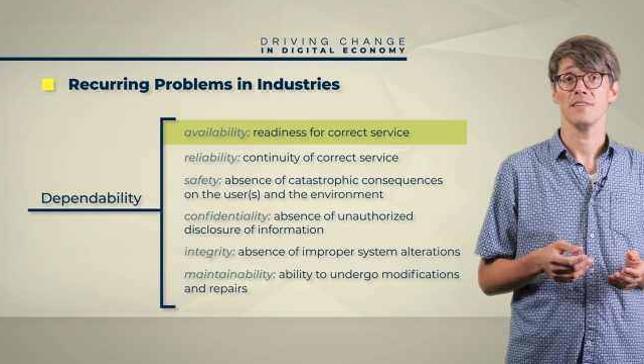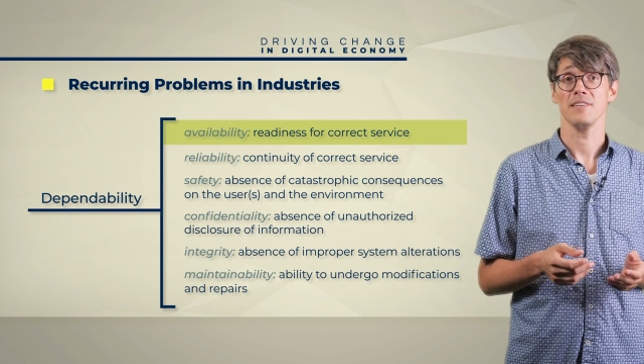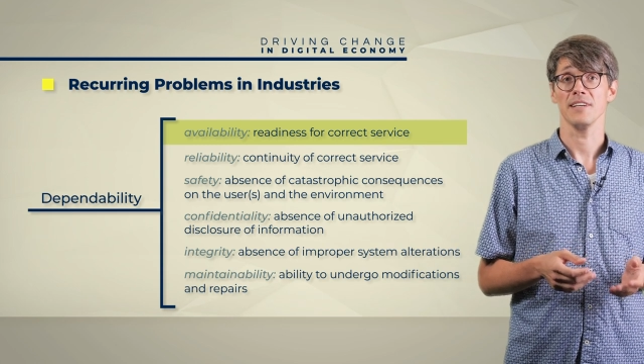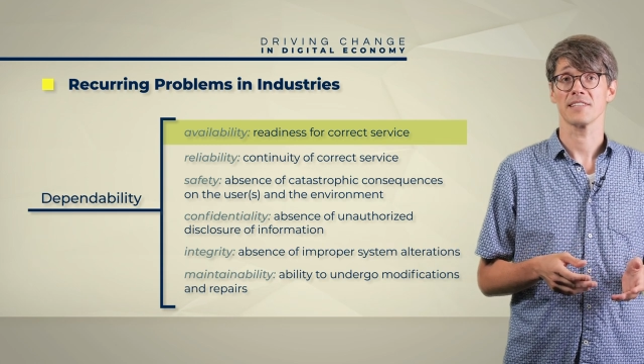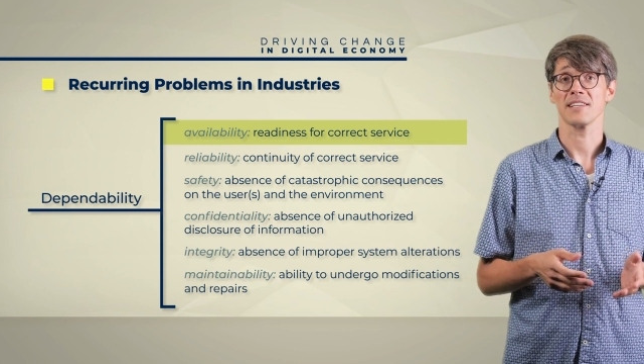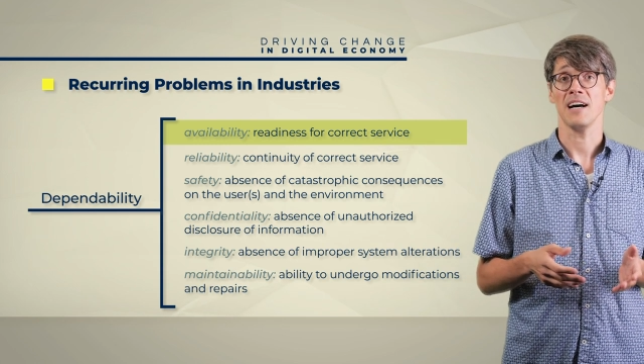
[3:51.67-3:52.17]

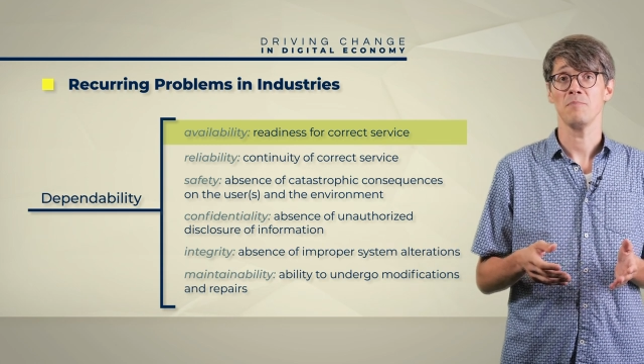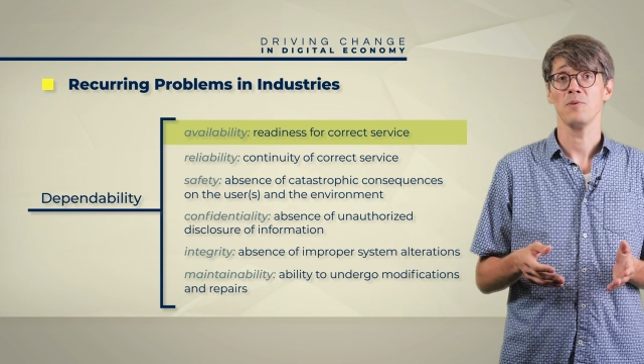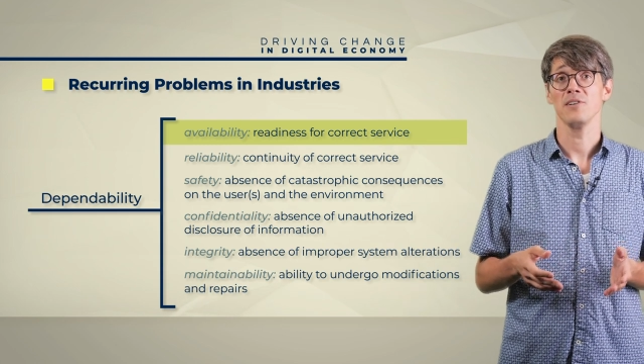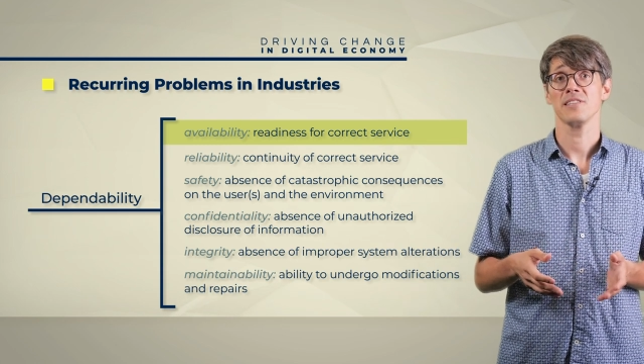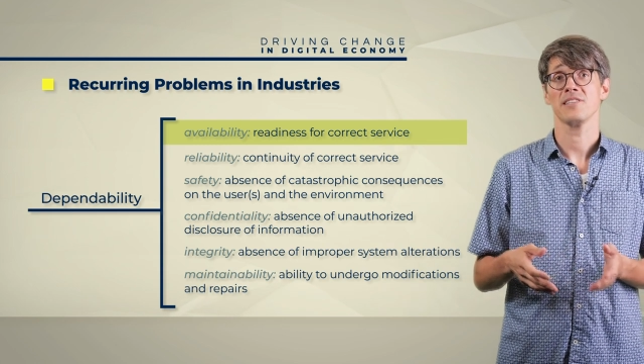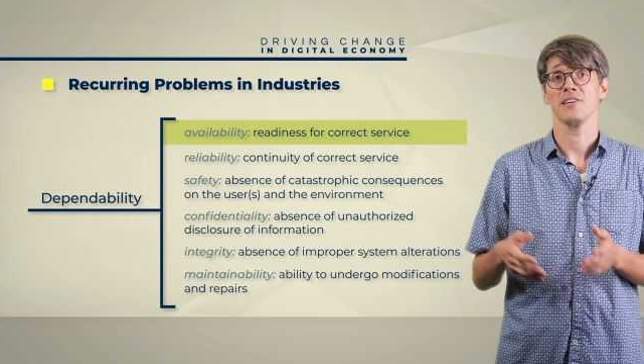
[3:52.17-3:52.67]
The
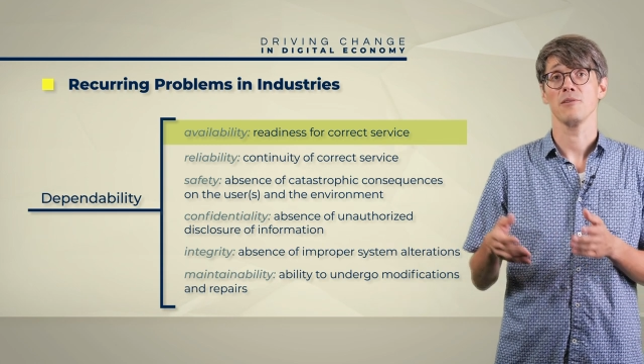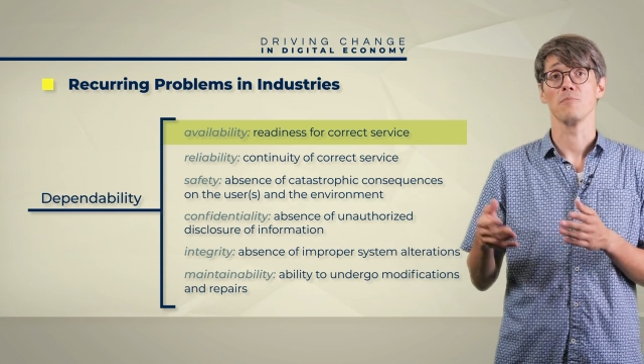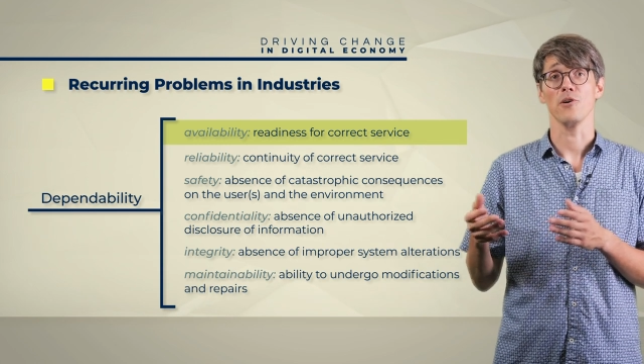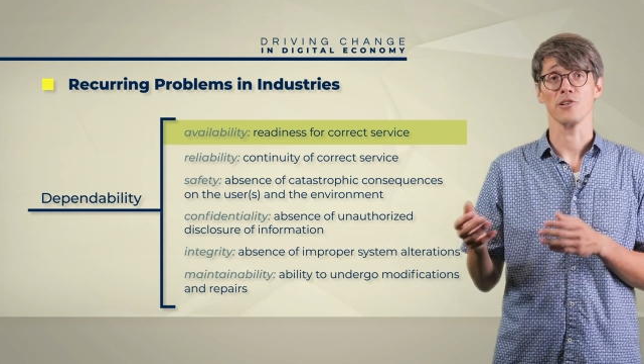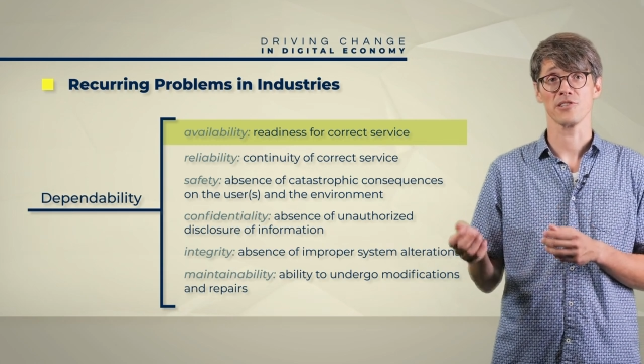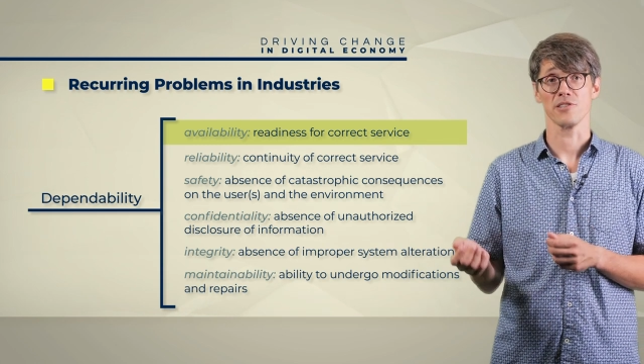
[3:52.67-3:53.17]
example is the
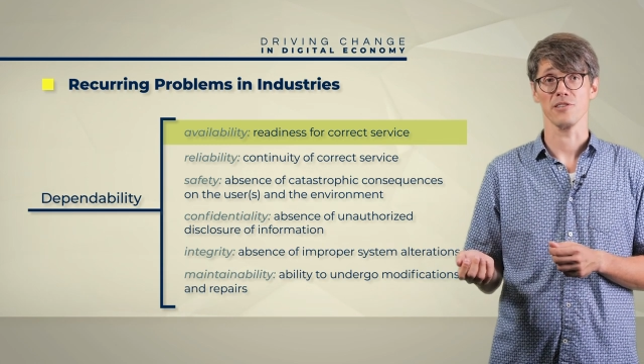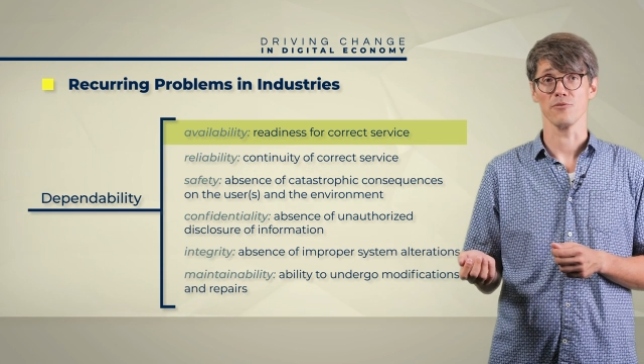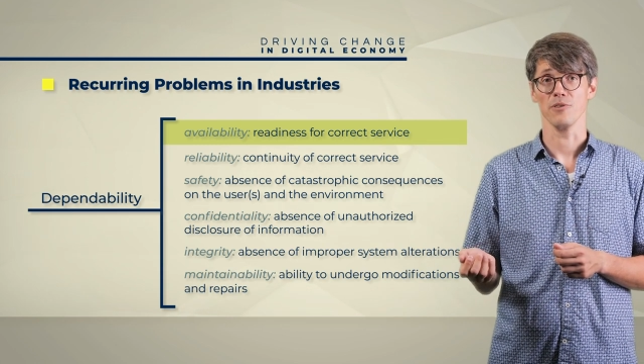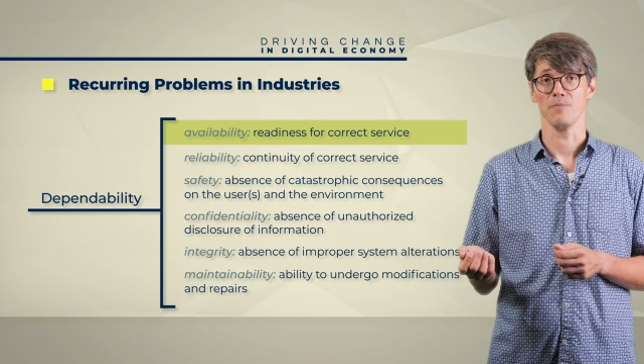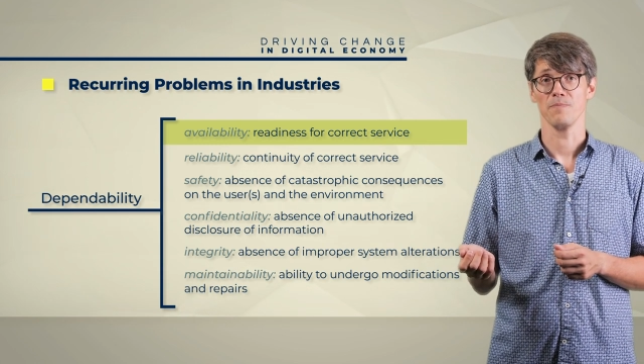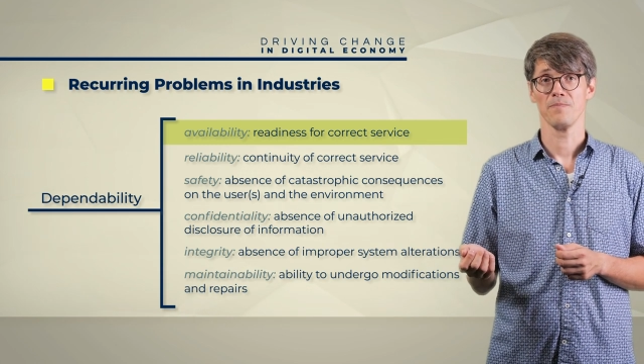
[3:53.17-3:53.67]
emergency
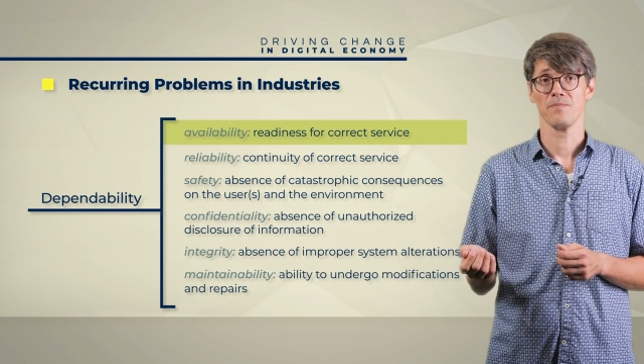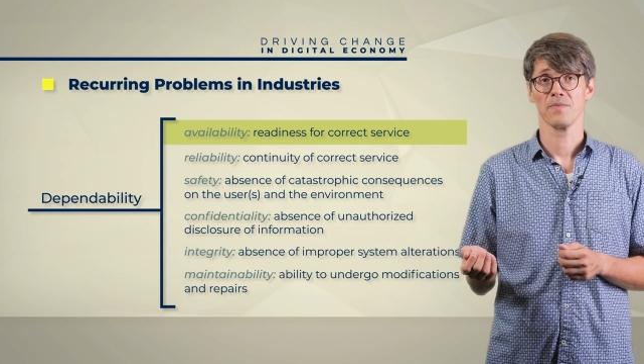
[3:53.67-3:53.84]
room.